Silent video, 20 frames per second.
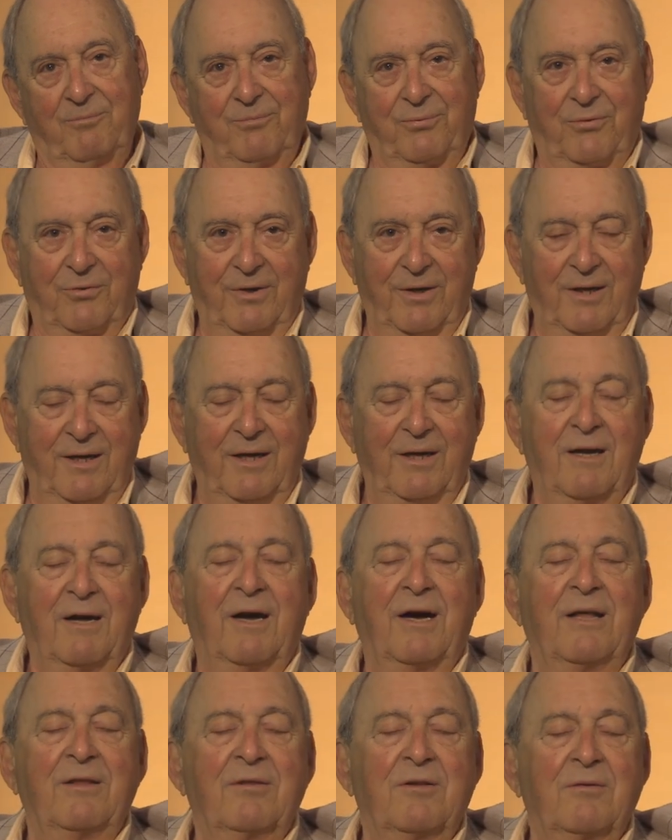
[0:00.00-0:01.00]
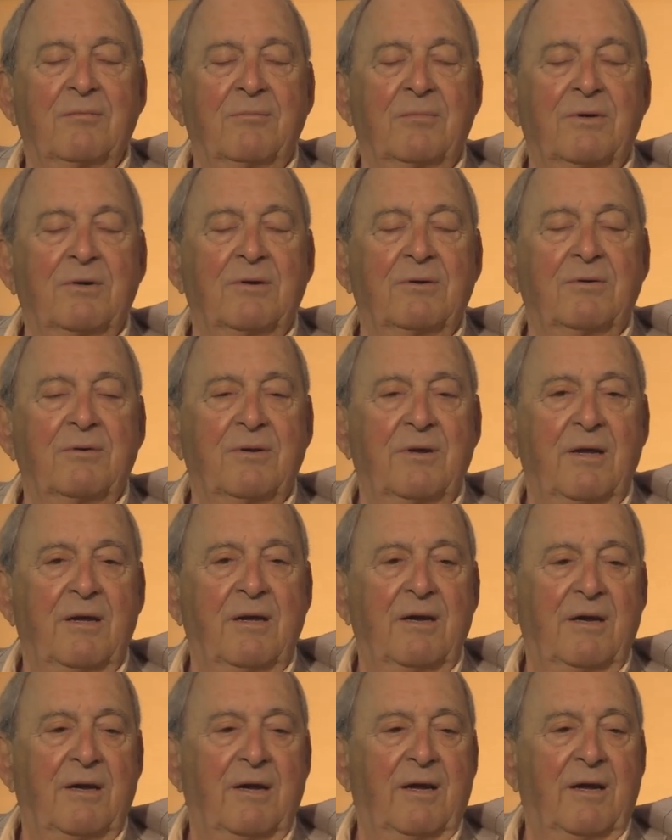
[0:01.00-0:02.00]
pointing at the moon,
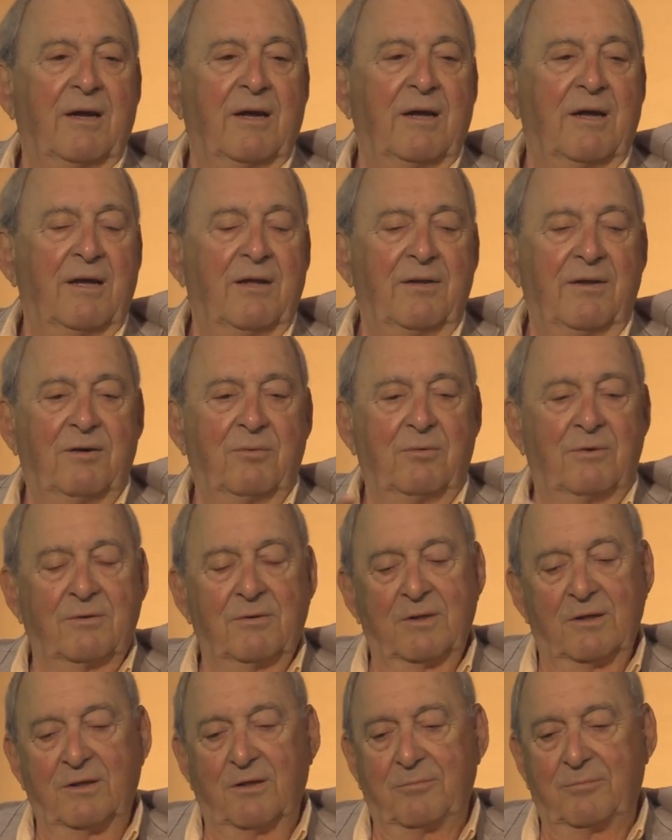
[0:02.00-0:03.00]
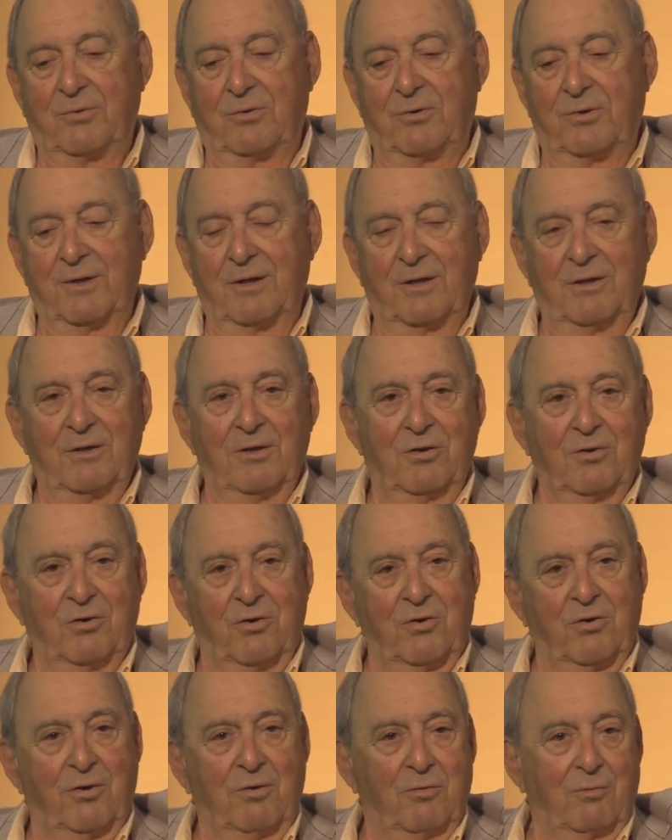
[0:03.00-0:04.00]
and there were a little boy and a little
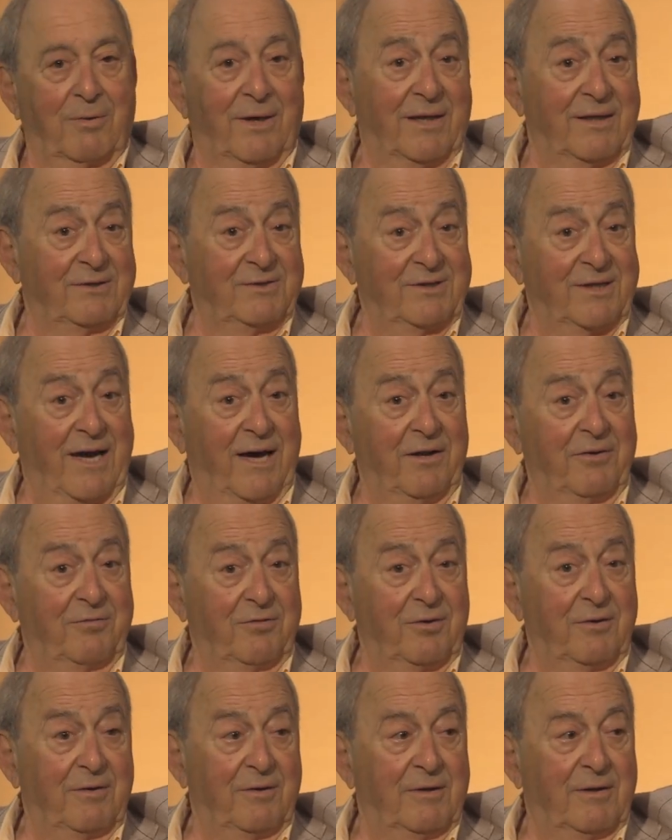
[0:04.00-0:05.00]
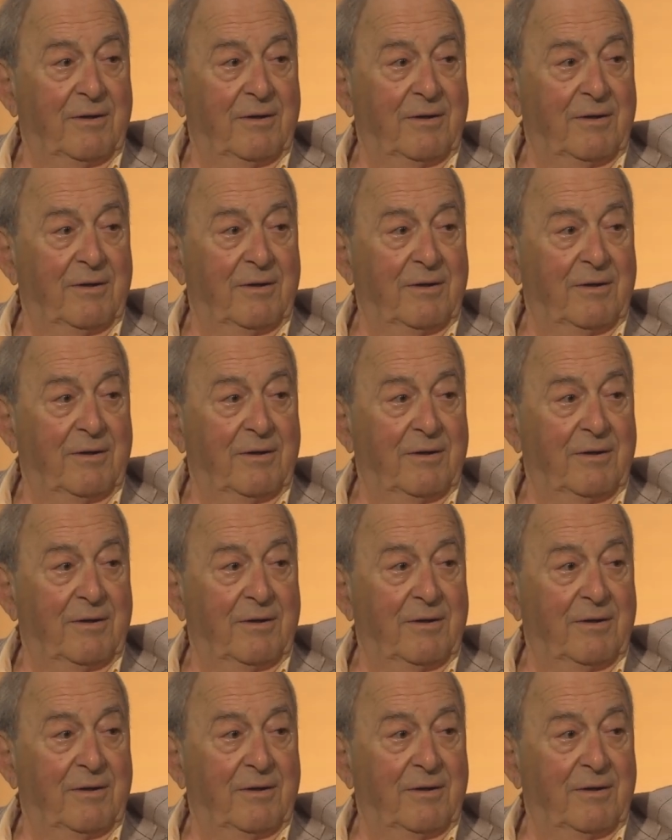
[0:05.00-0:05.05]
girl right aside of her.